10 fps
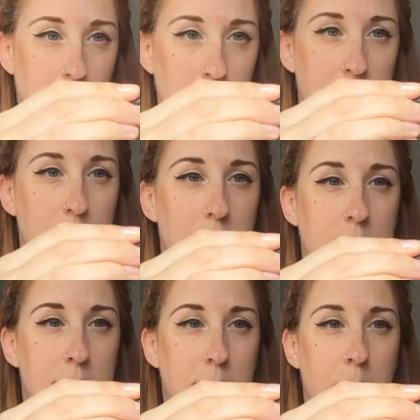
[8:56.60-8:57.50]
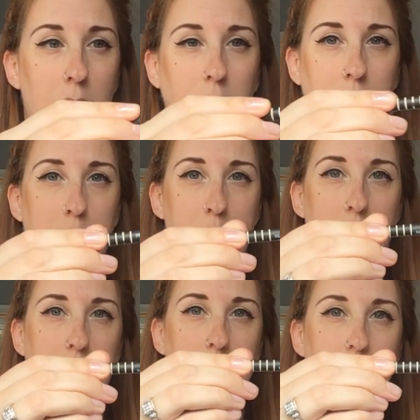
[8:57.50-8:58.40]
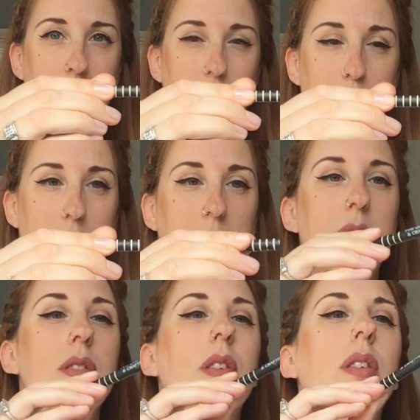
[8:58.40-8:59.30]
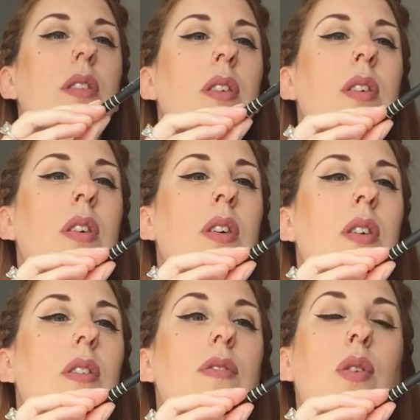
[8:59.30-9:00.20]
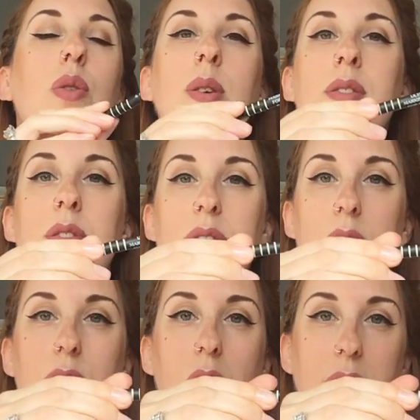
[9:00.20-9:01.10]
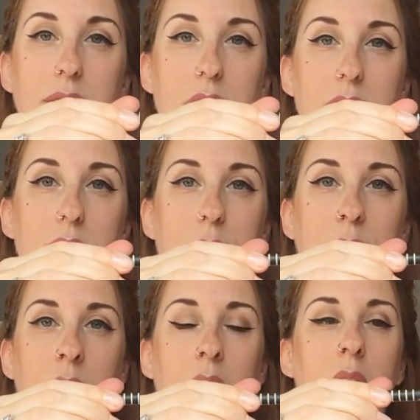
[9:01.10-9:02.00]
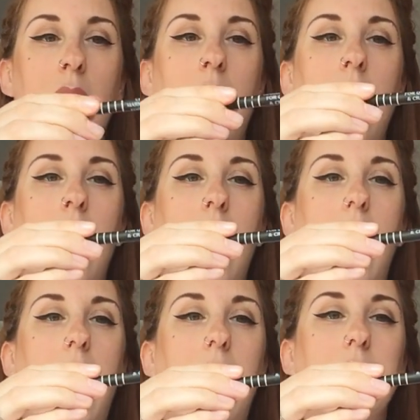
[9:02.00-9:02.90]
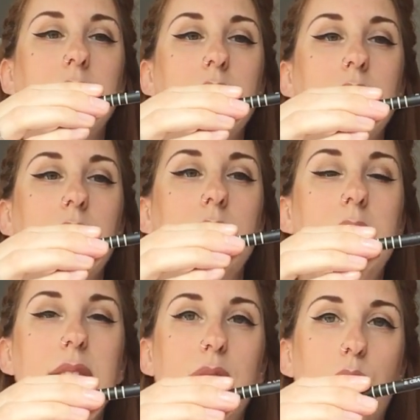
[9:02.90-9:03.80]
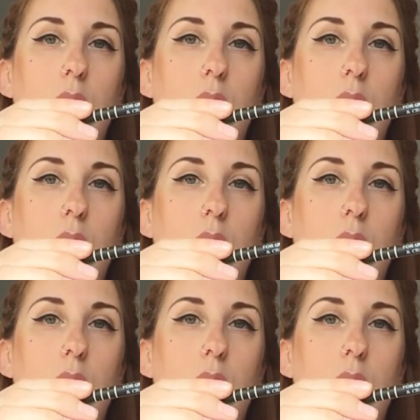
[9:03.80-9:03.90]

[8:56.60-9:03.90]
Ultimate Marking Pencil for quilters and crafters. And this